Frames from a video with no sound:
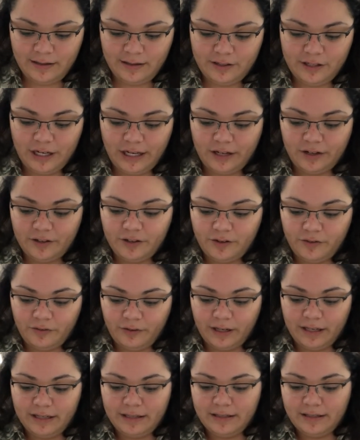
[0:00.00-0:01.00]
Check on your
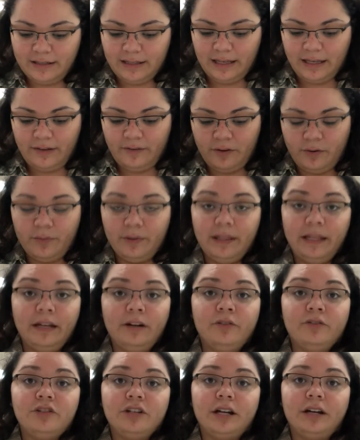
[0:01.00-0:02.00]
friends even when they
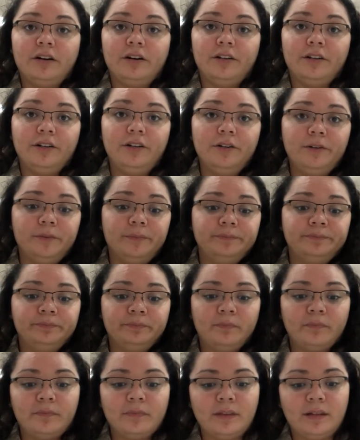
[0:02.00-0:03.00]
don't check on you.
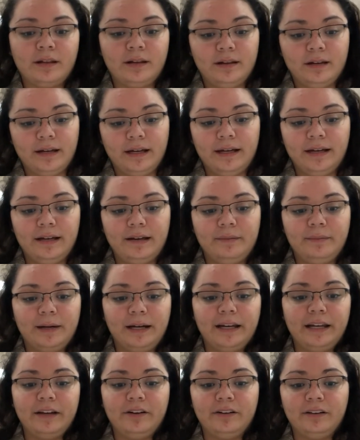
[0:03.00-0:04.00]

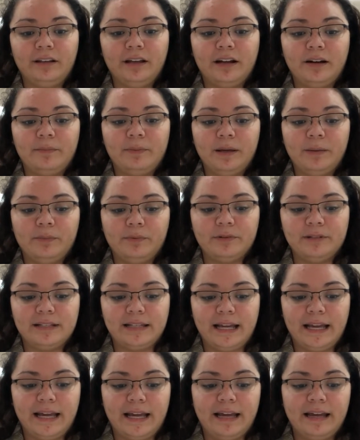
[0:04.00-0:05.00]
I hear a lot of people
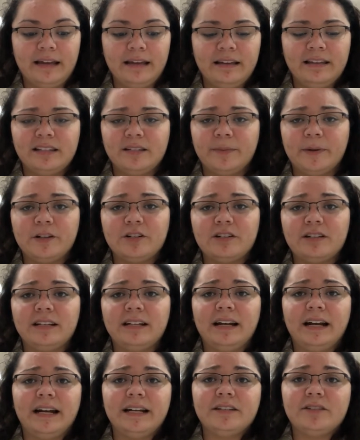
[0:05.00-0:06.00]
say, especially
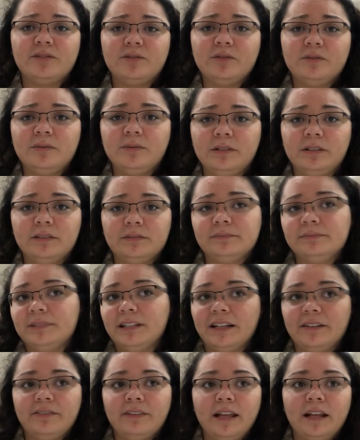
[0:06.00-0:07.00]
in high school, well,
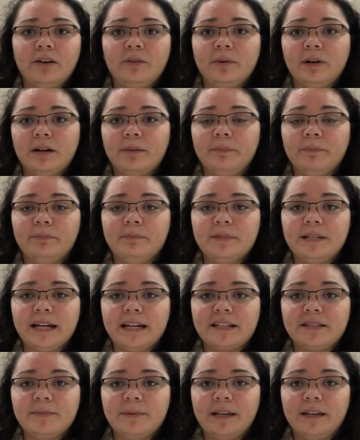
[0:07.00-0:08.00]
if they don't want to
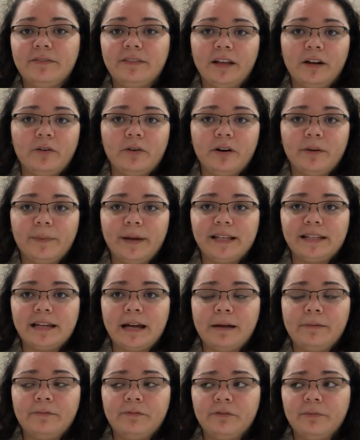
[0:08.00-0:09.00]
text me, if they don't want to make
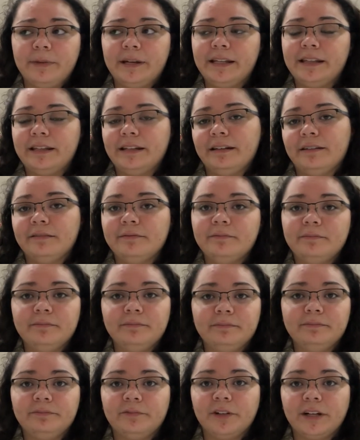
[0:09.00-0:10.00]
time for me, then
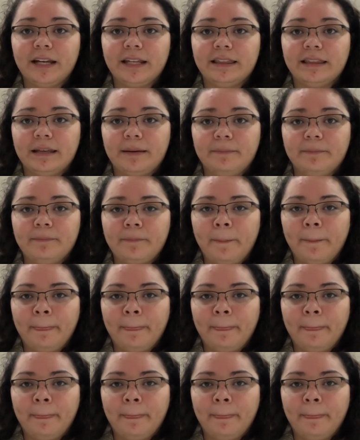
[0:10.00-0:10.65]
forget them.